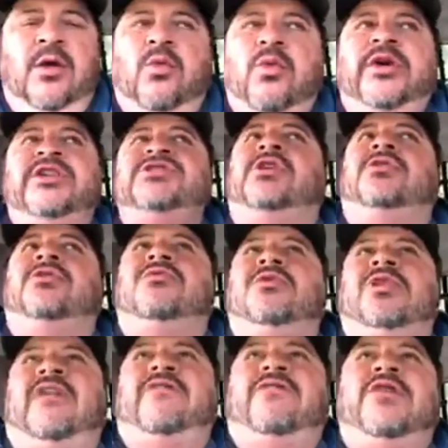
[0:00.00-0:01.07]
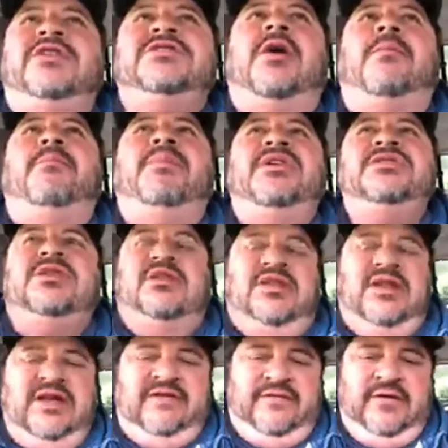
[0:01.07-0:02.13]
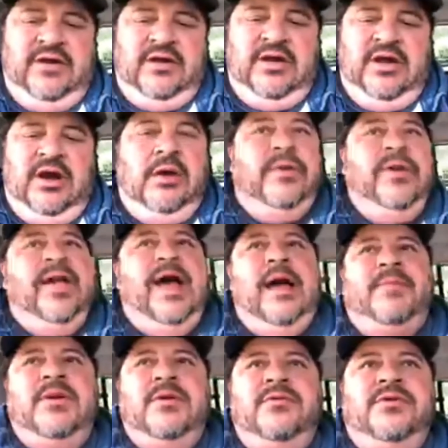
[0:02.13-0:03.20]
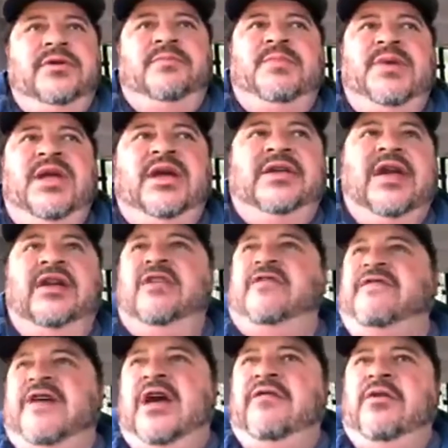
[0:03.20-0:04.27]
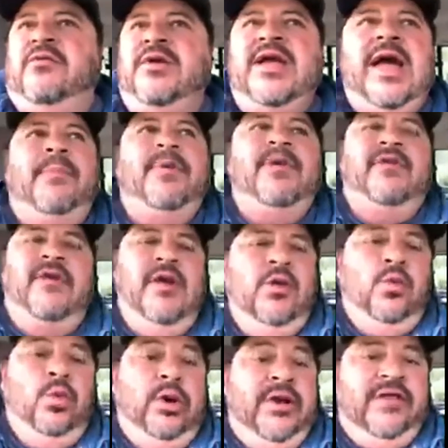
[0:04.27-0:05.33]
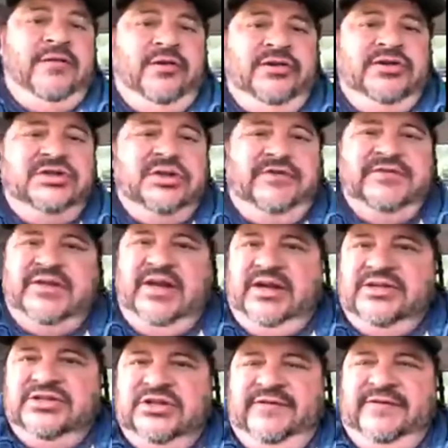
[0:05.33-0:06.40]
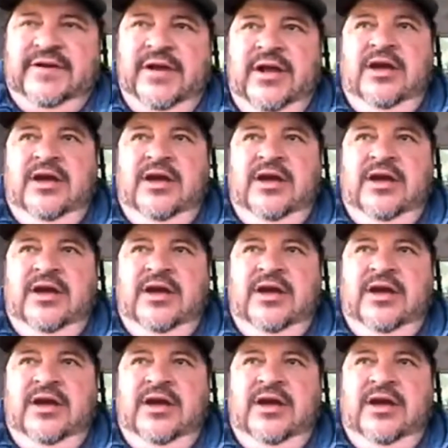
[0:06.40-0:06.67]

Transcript: What is our goal in life? What is our ambition in life? Are we happy with being a nine to five-er? Are we happy working third shift, second shift?